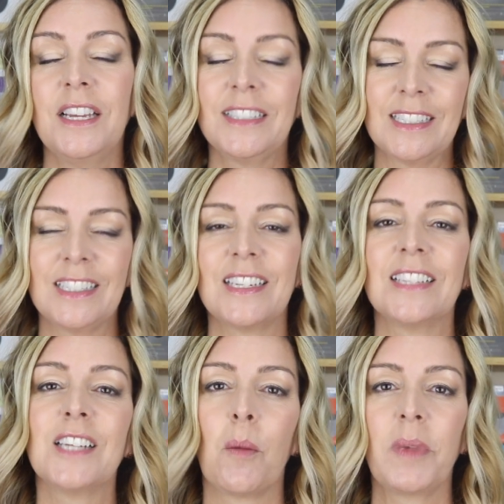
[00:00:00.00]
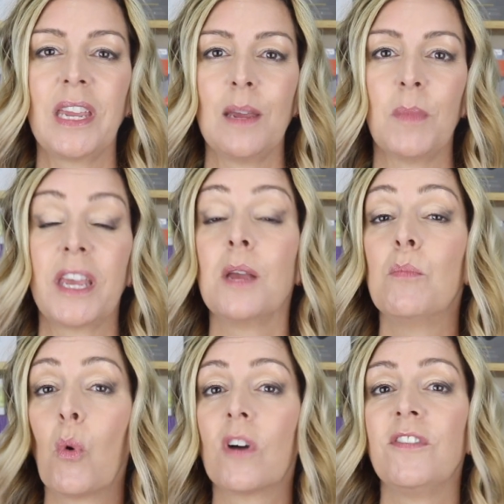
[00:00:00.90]
since it does help me keep making
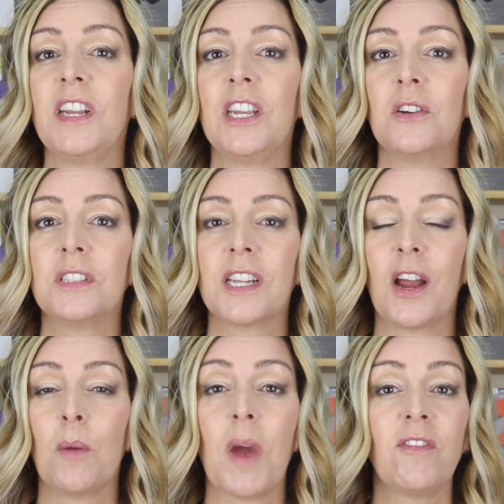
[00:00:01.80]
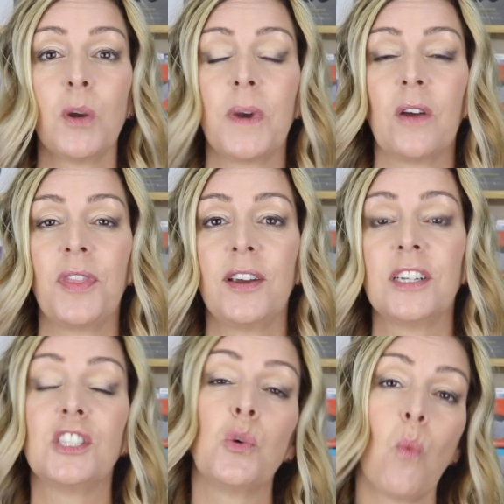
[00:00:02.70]
more videos that I hope everyone out there
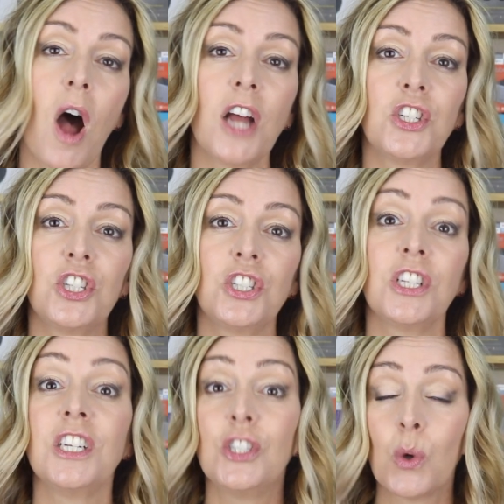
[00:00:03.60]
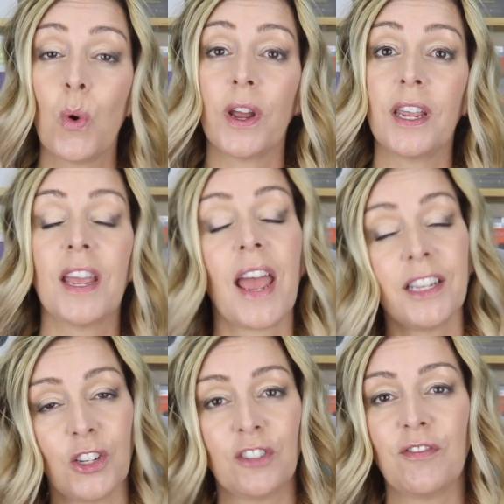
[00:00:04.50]
gets to watch, enjoy,
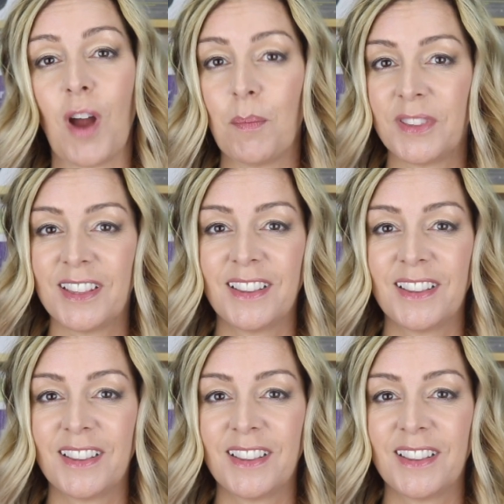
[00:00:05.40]
and learn from.